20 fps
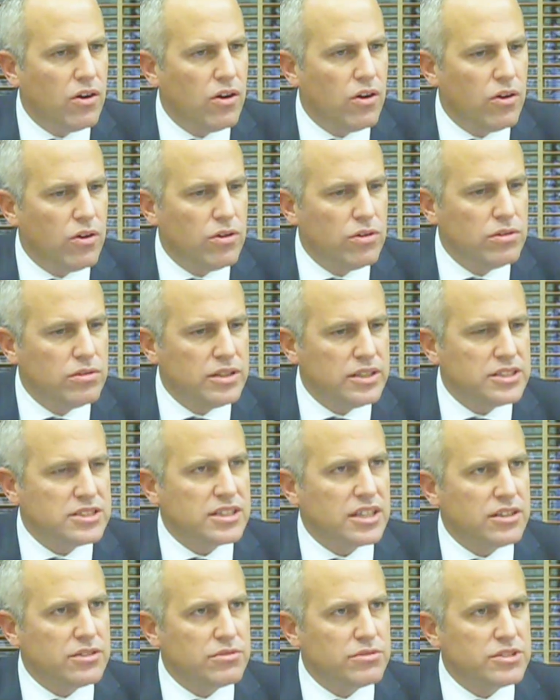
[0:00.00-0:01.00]
All these
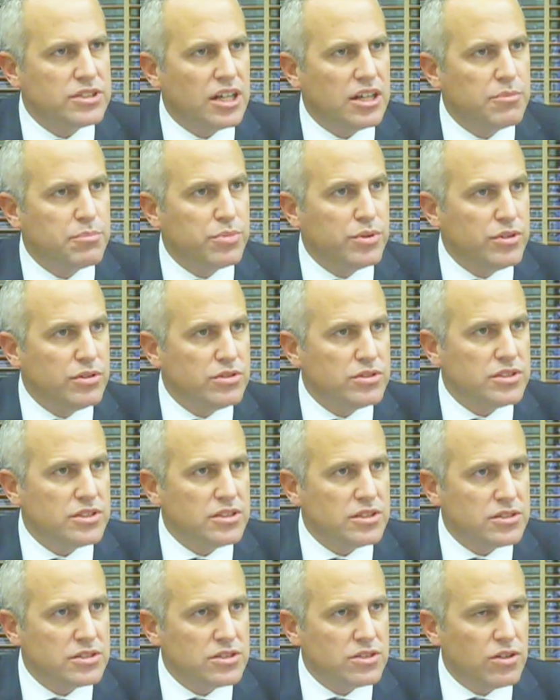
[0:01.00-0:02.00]
countries are
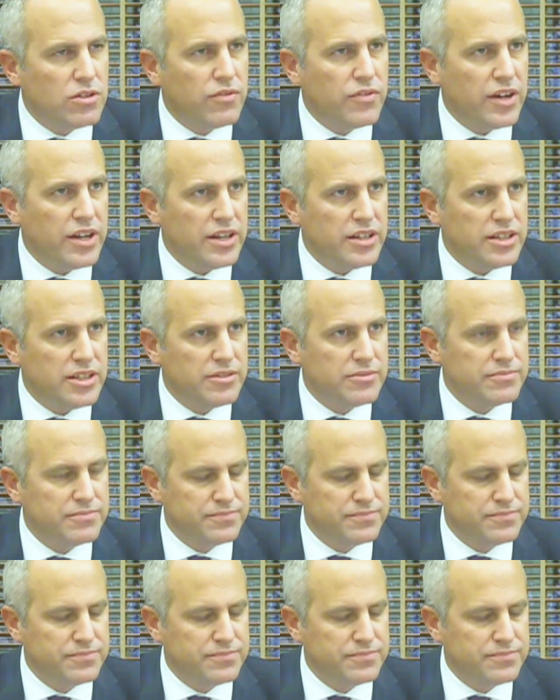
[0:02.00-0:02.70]
producers of energy.